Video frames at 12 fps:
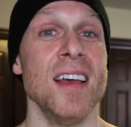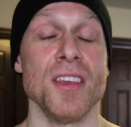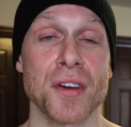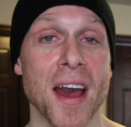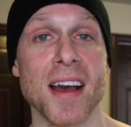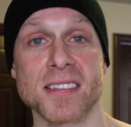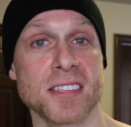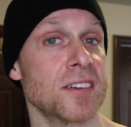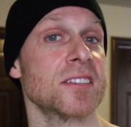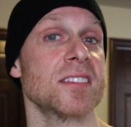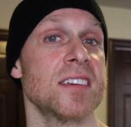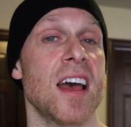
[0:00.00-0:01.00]
you guys,
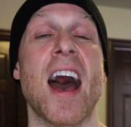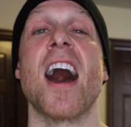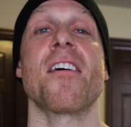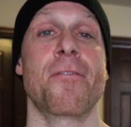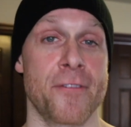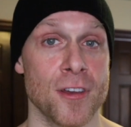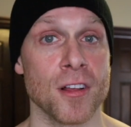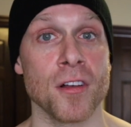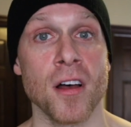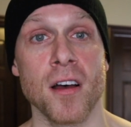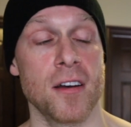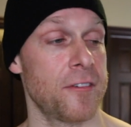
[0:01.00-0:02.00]
seriously, I
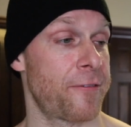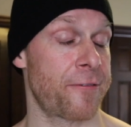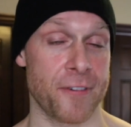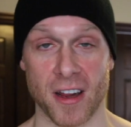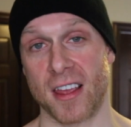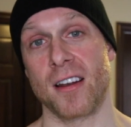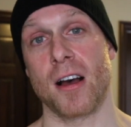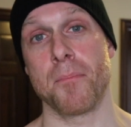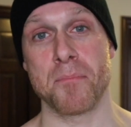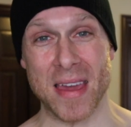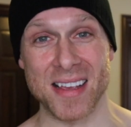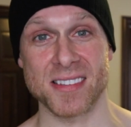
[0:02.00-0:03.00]
feel freaking
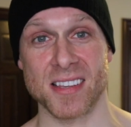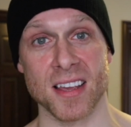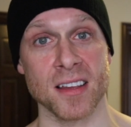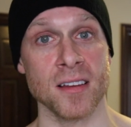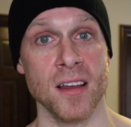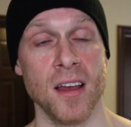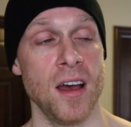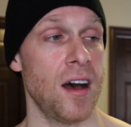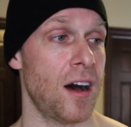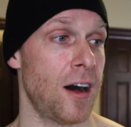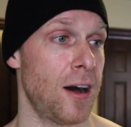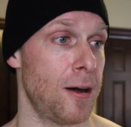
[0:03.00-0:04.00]
amazing.
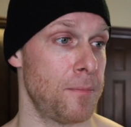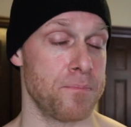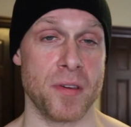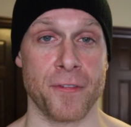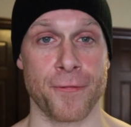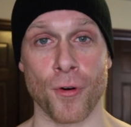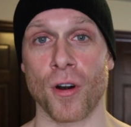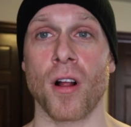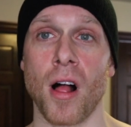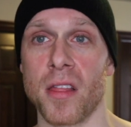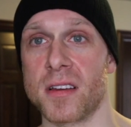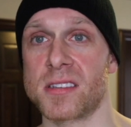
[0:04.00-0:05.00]
Um, before
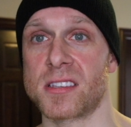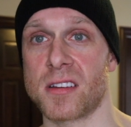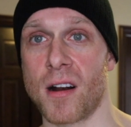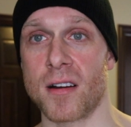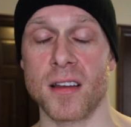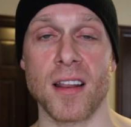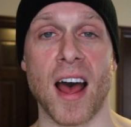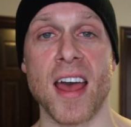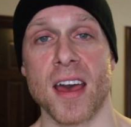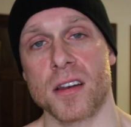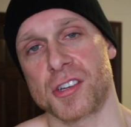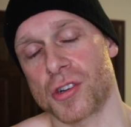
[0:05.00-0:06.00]
all this started, I
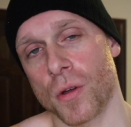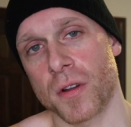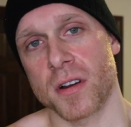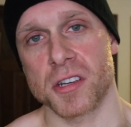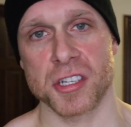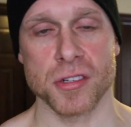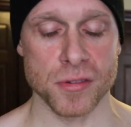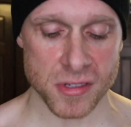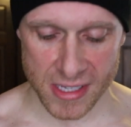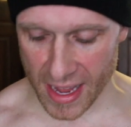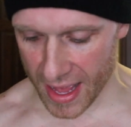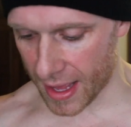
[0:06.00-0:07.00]
had shoulder
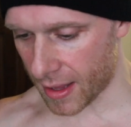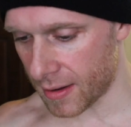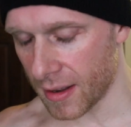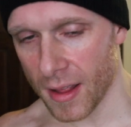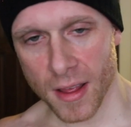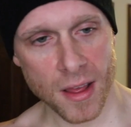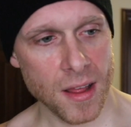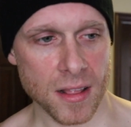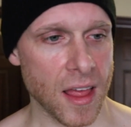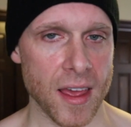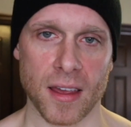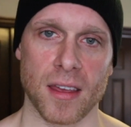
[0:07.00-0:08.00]
issues. I had
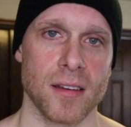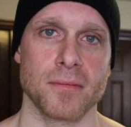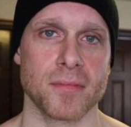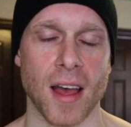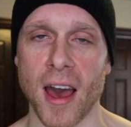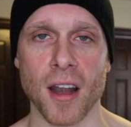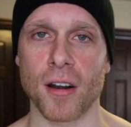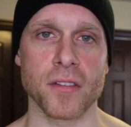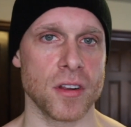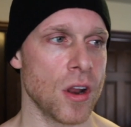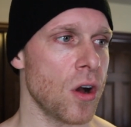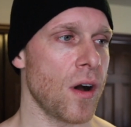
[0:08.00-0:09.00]
like I don't
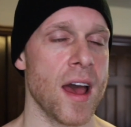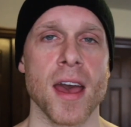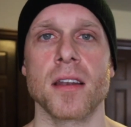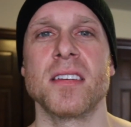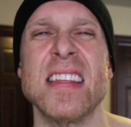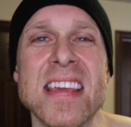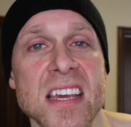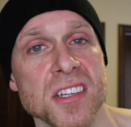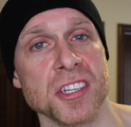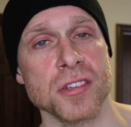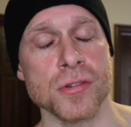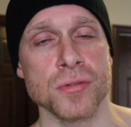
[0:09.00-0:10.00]
even know. I had knee
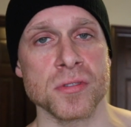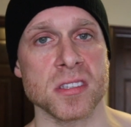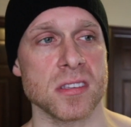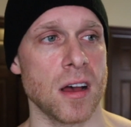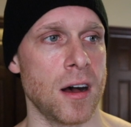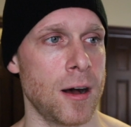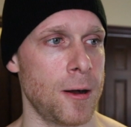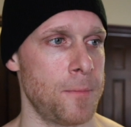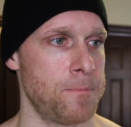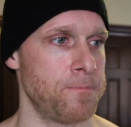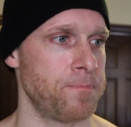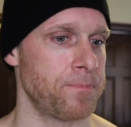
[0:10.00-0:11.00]
issues.
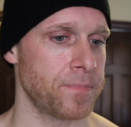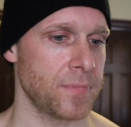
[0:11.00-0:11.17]
Um,